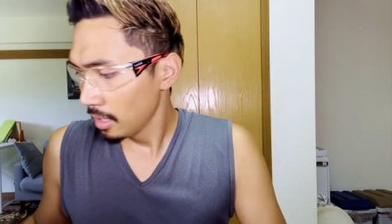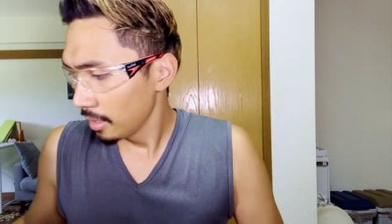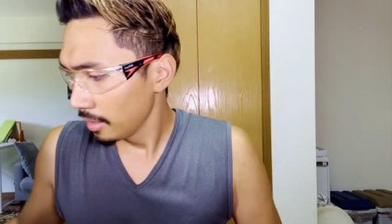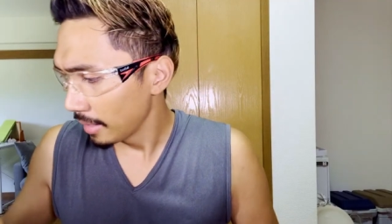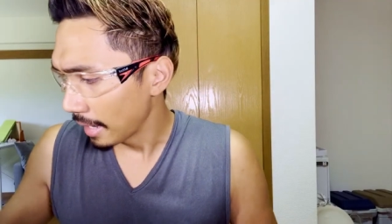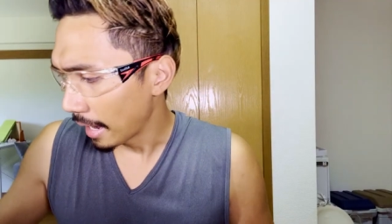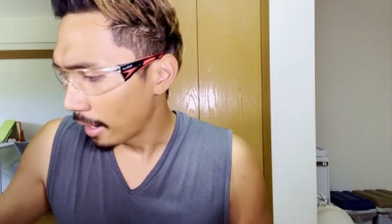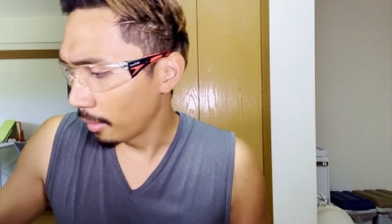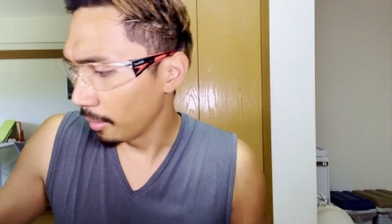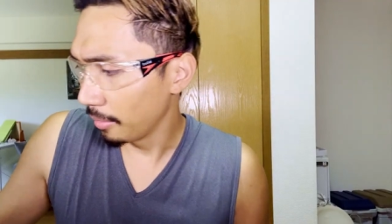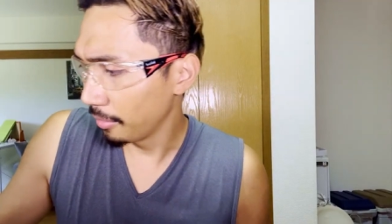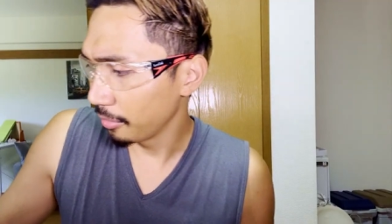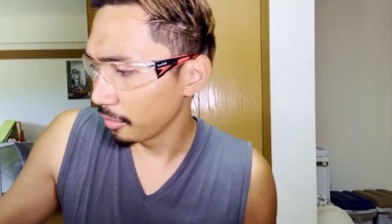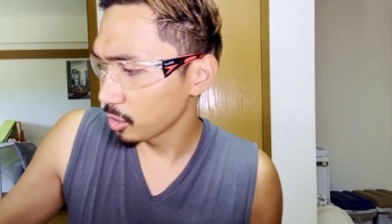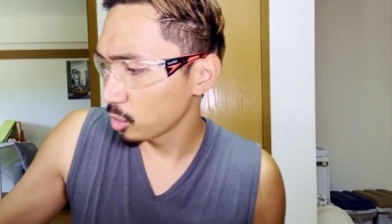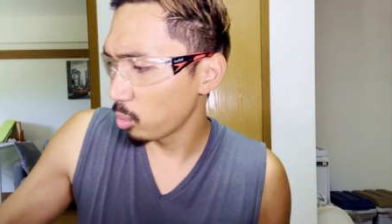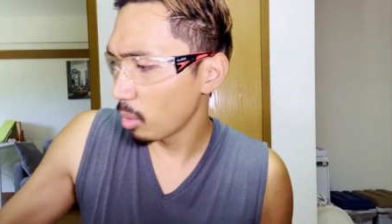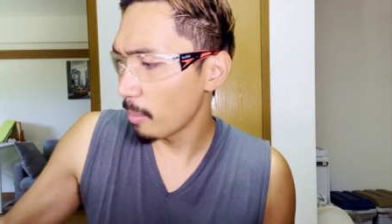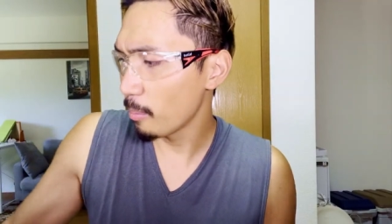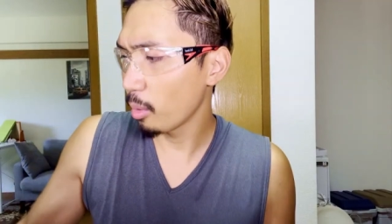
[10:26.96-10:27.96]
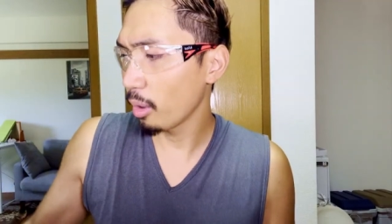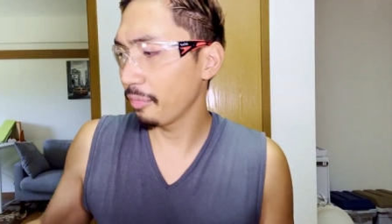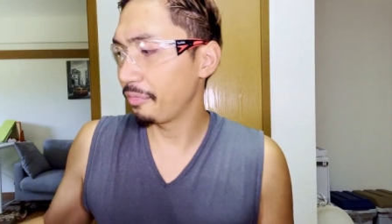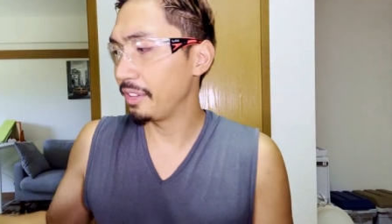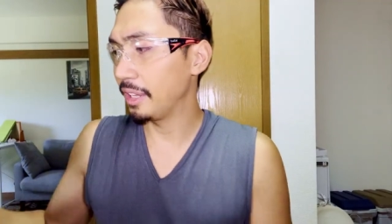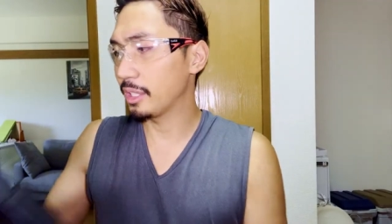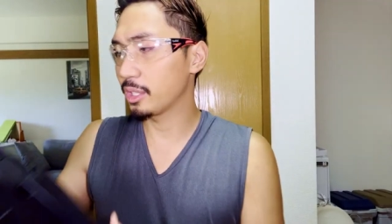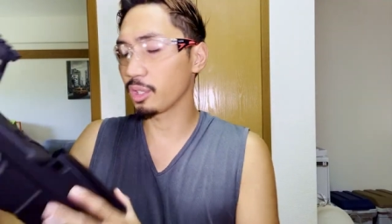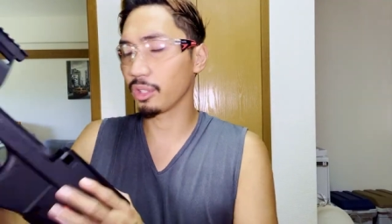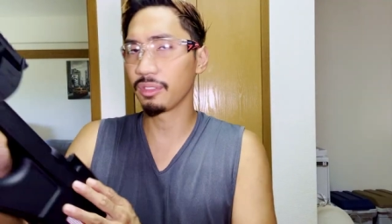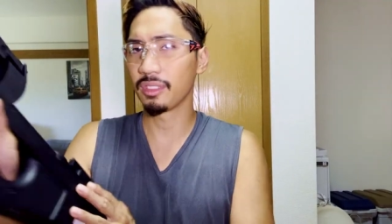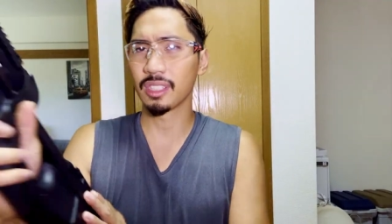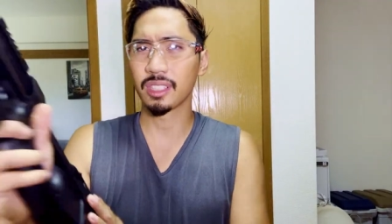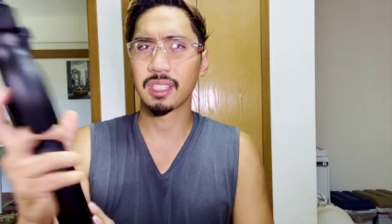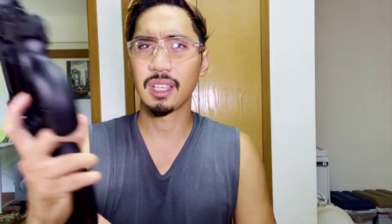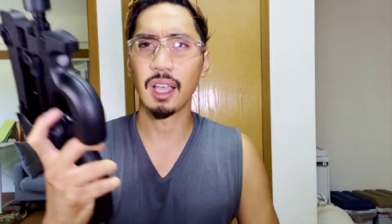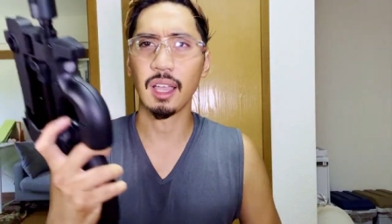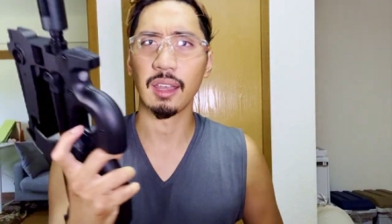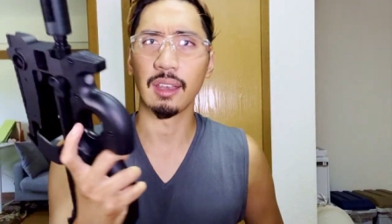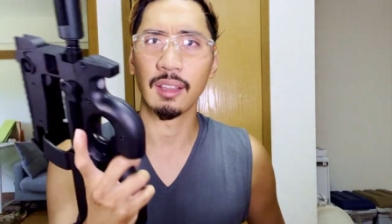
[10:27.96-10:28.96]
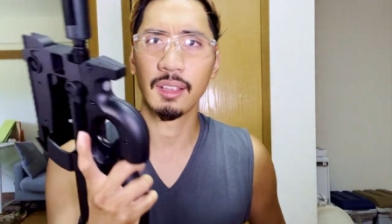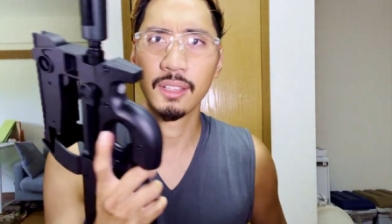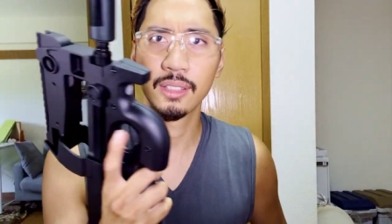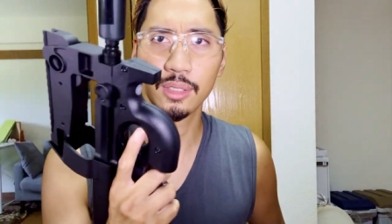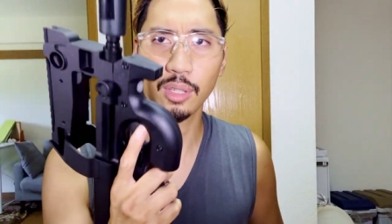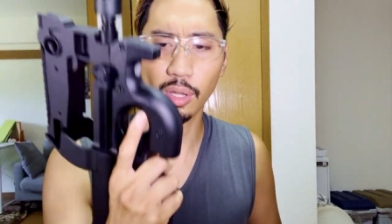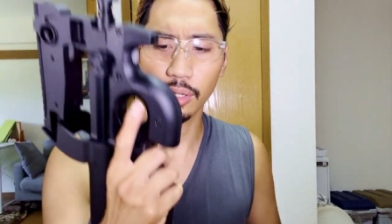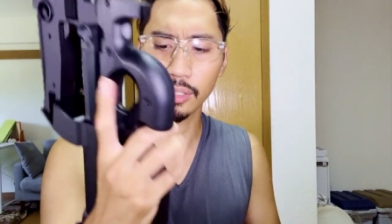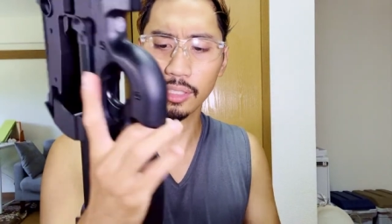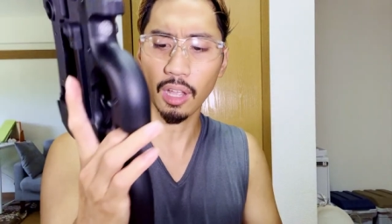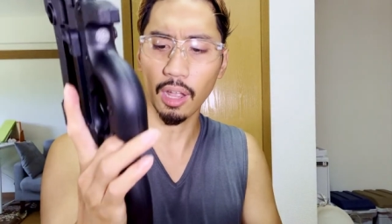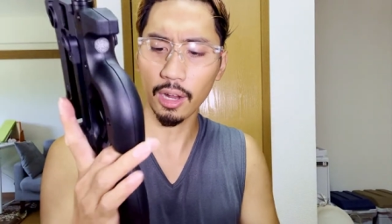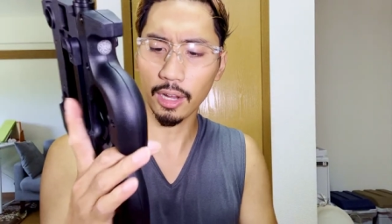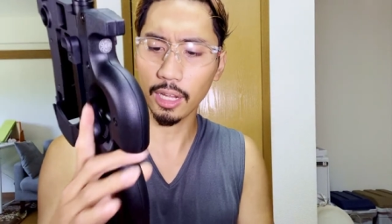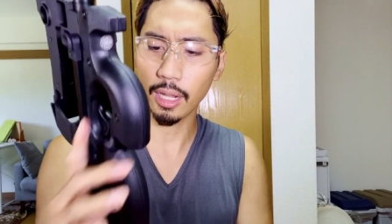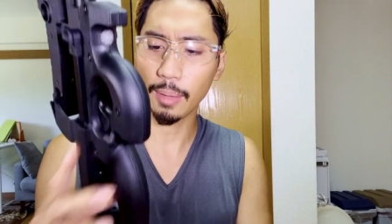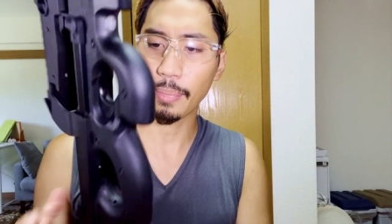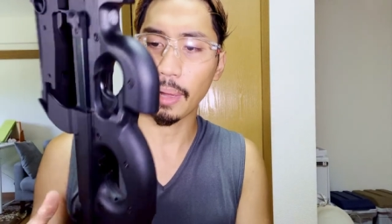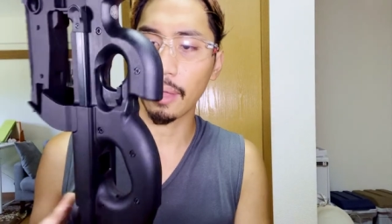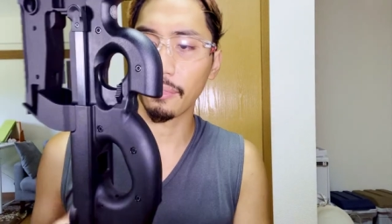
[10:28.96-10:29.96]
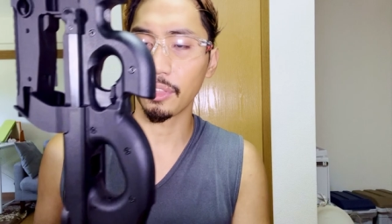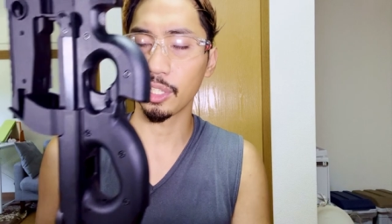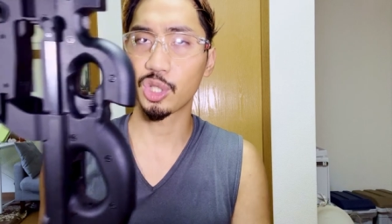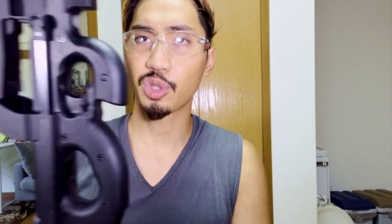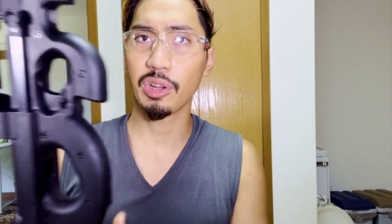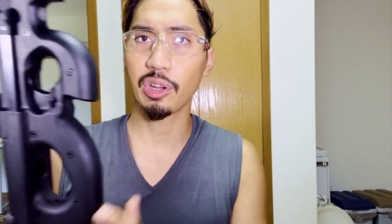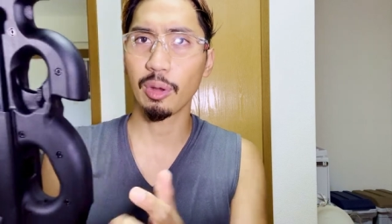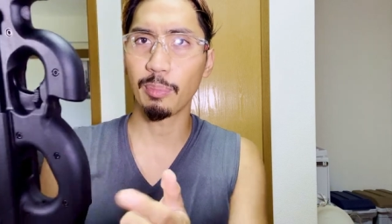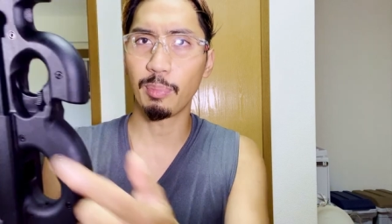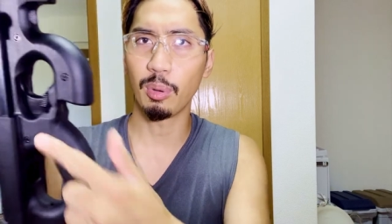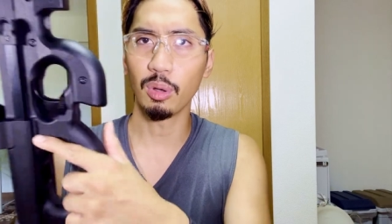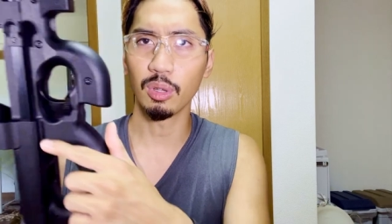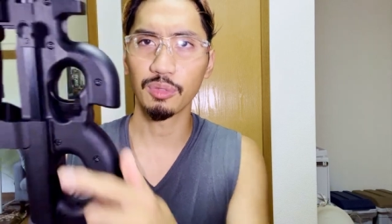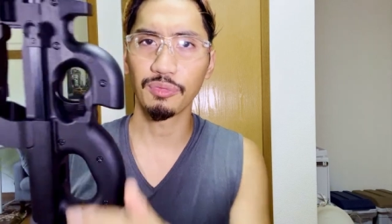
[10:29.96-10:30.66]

Now, there's one more feature of this gun. So I was talking about the trigger pull